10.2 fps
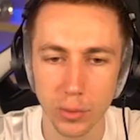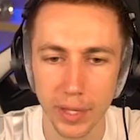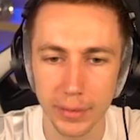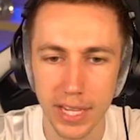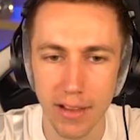not
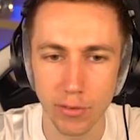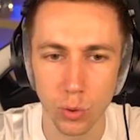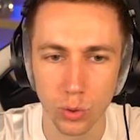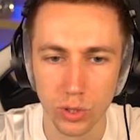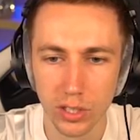be able to have
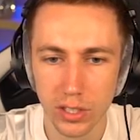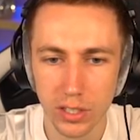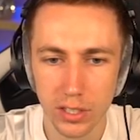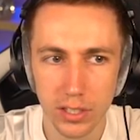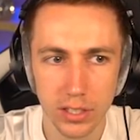all...
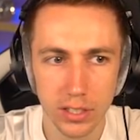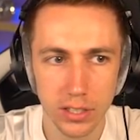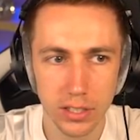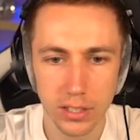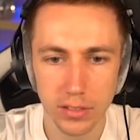
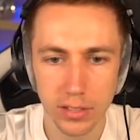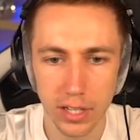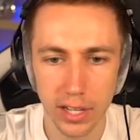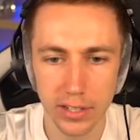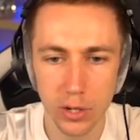
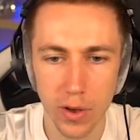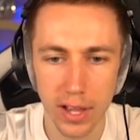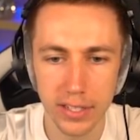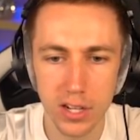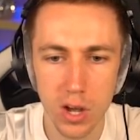I
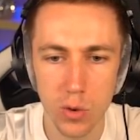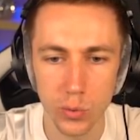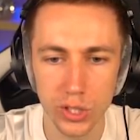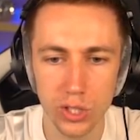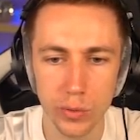know.
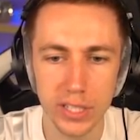You don't